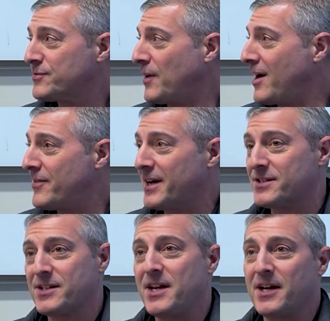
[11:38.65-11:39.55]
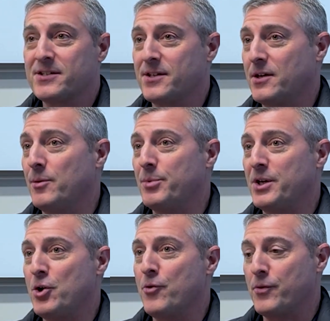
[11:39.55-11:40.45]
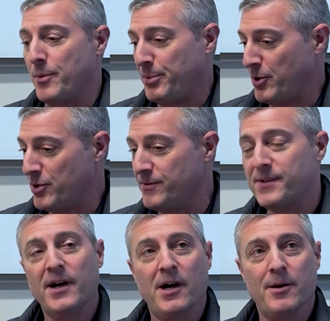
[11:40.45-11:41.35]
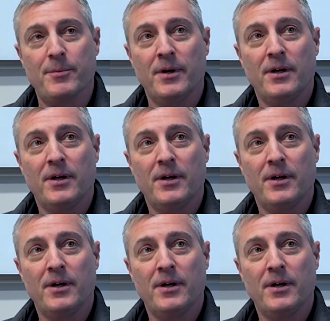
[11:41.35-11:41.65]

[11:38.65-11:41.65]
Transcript: 5x, 10x the company over a period of time.